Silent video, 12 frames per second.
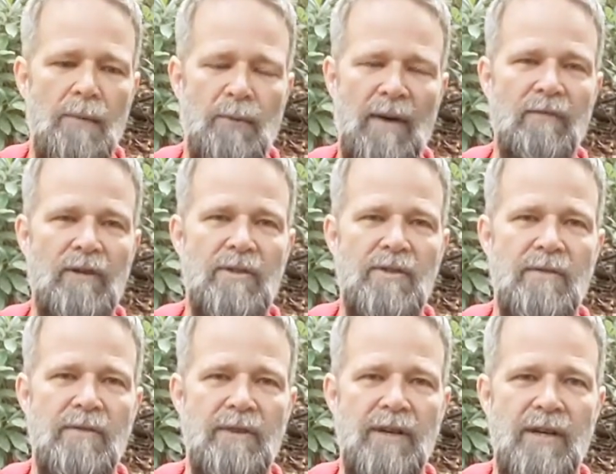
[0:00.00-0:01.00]
prevalence
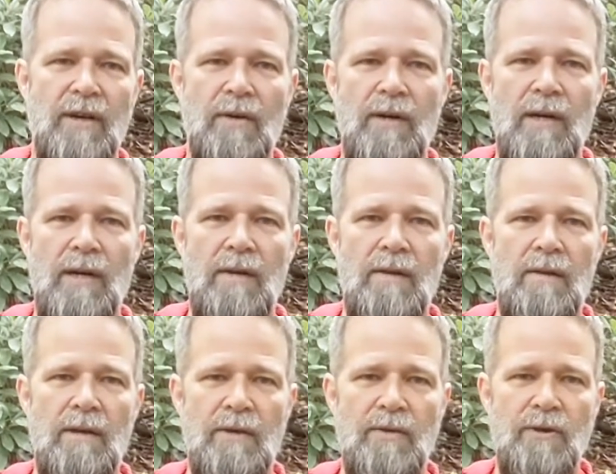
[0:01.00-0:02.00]
of the video in
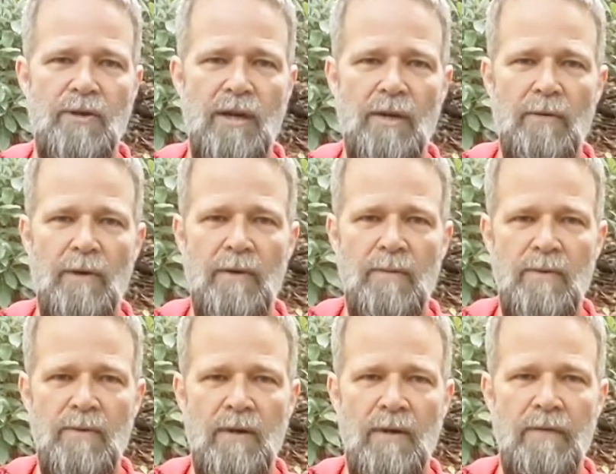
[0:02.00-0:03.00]
the search
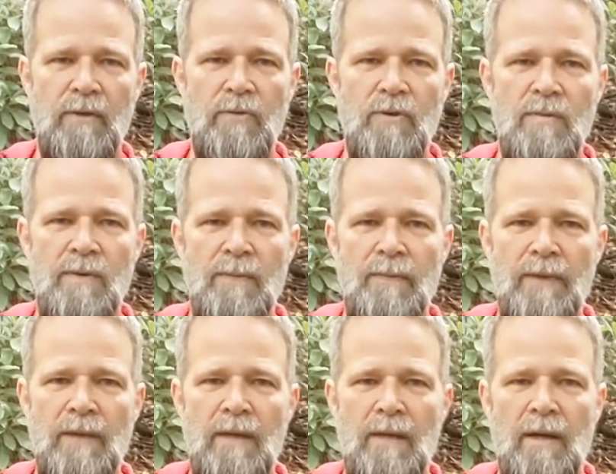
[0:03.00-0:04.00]
algorithms of YouTube,
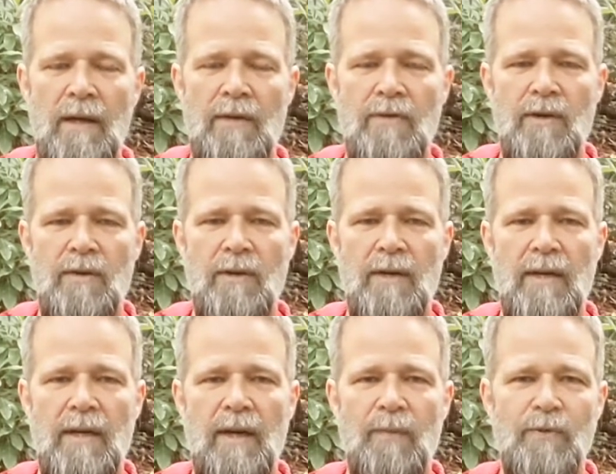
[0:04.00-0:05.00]
and so it
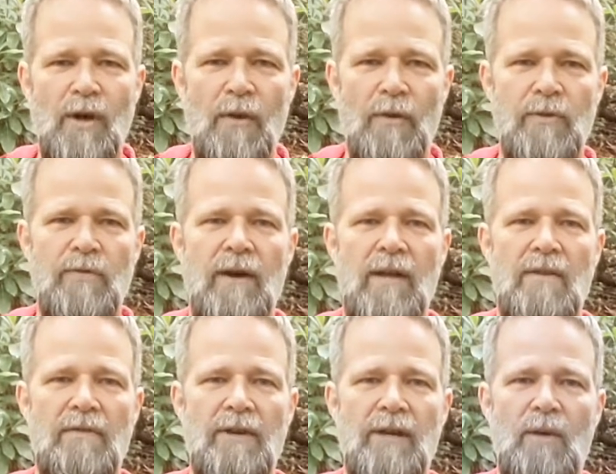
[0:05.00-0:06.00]
helps others find
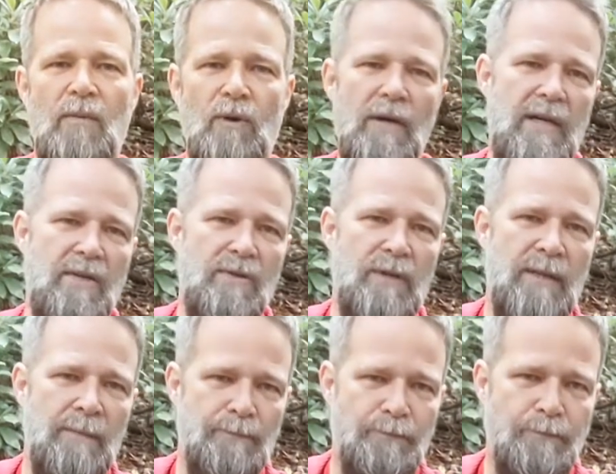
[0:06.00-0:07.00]
the video more
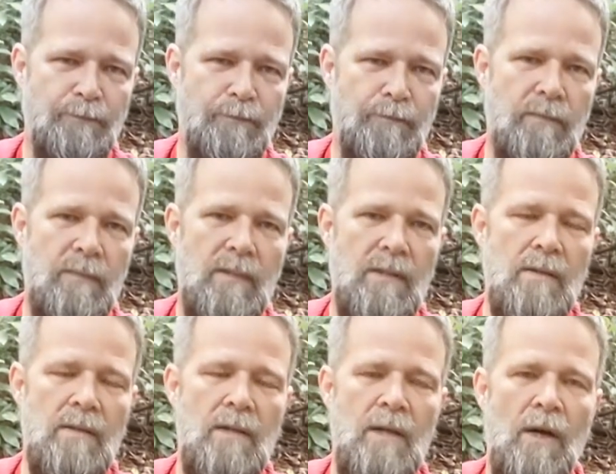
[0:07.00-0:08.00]
easily.
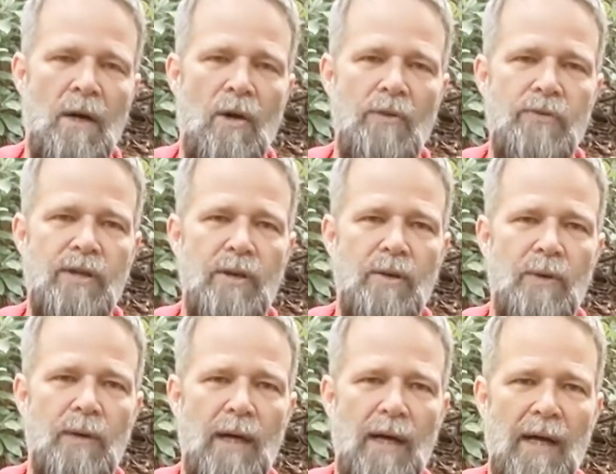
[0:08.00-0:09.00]
Also,
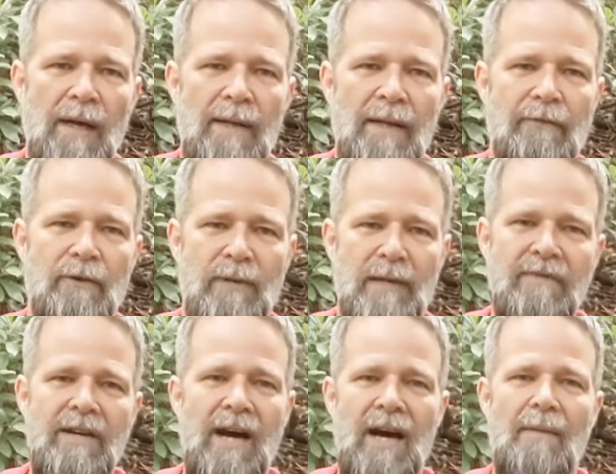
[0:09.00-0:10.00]
if you
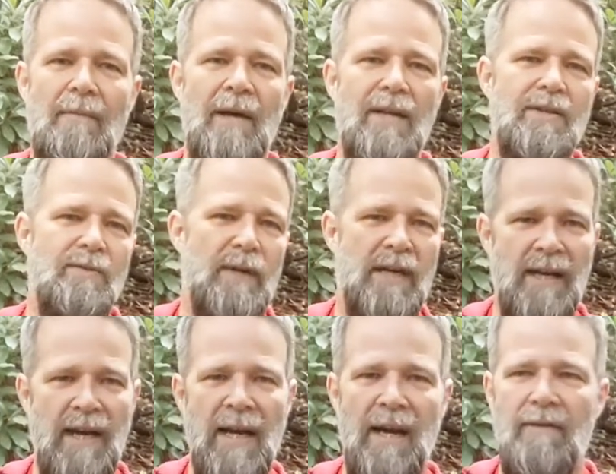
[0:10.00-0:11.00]
leave comments, we can
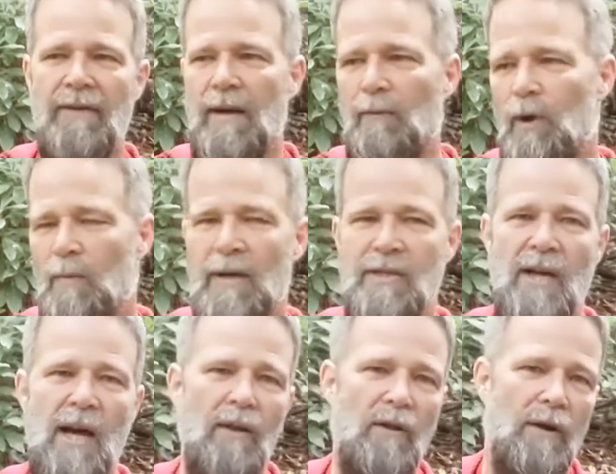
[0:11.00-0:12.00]
have a robust
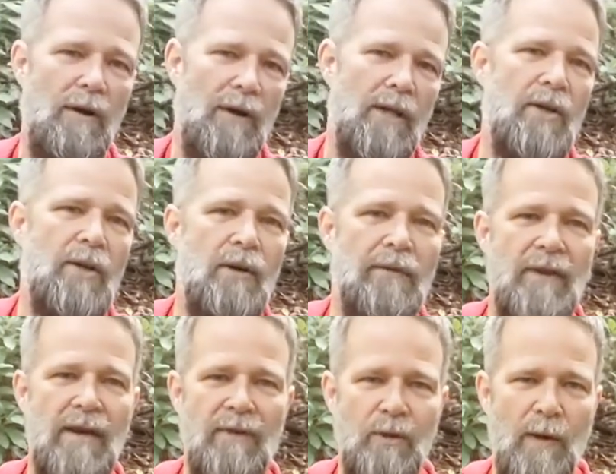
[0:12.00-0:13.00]
dialogue. You know, if
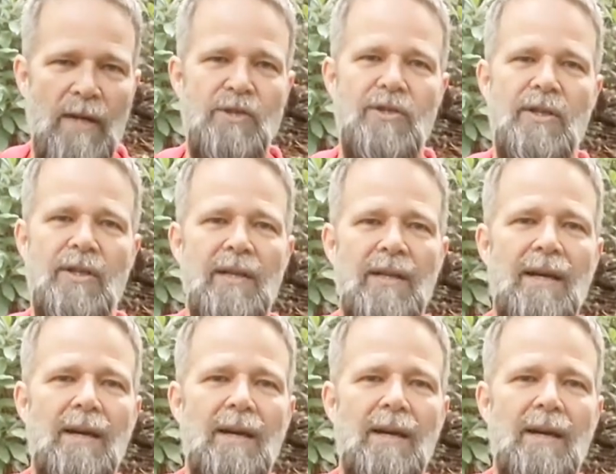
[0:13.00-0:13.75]
you have a question,